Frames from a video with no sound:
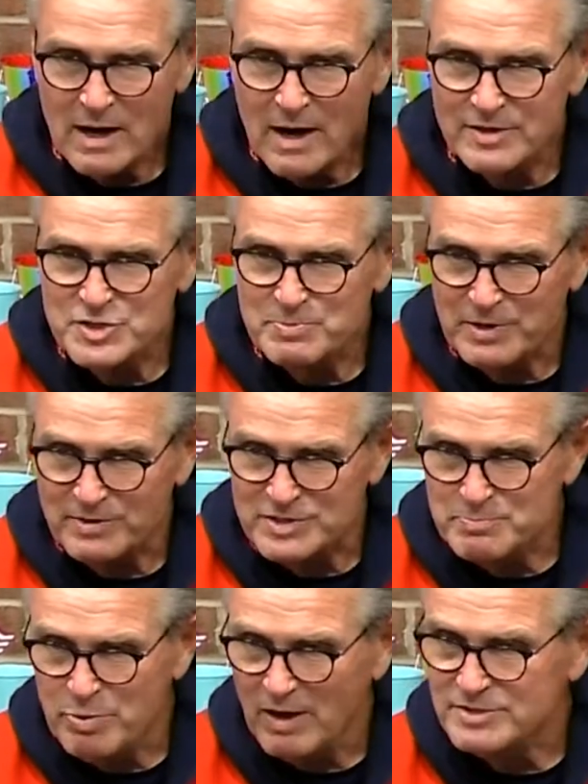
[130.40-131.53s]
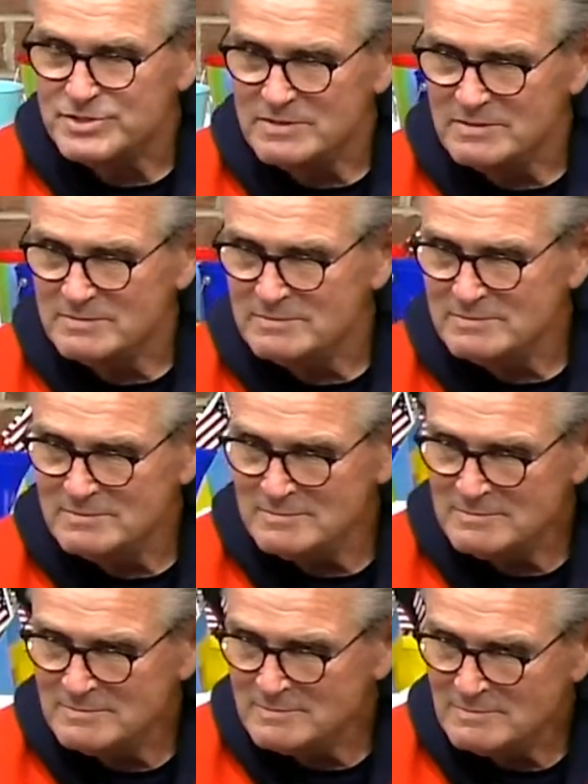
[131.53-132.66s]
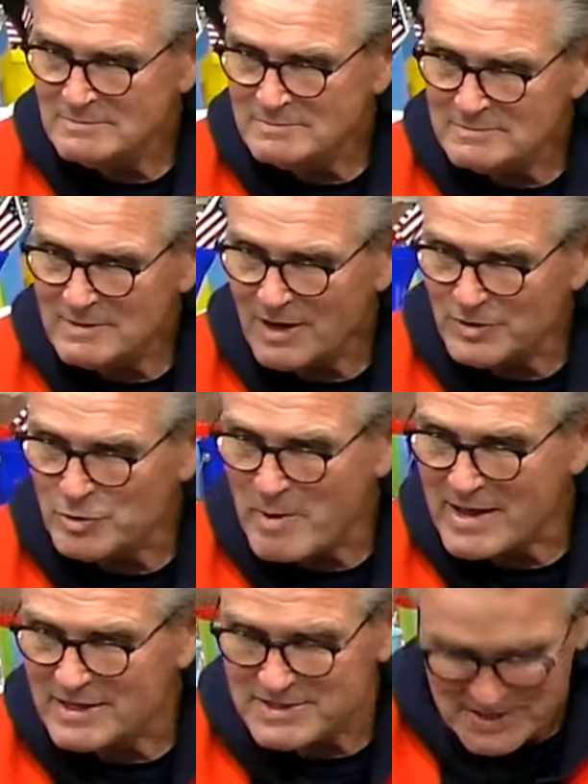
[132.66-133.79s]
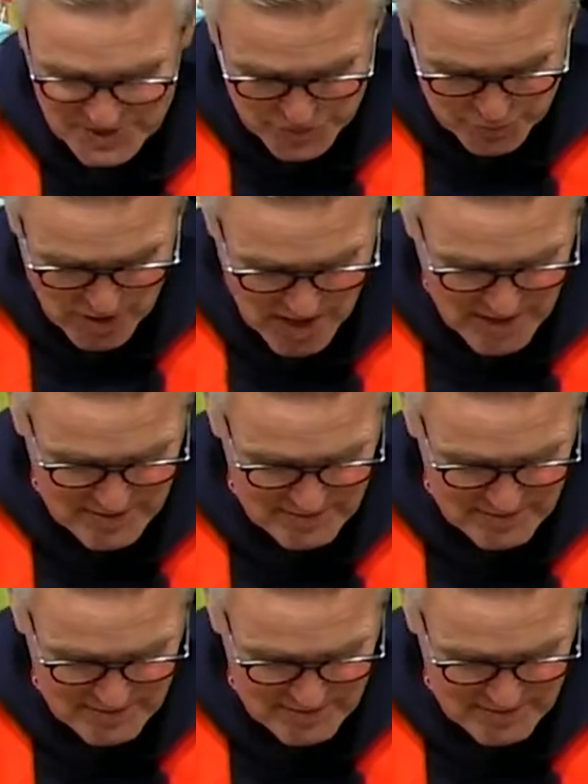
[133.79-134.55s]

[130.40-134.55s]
our spirit is punched, our humanity is raw,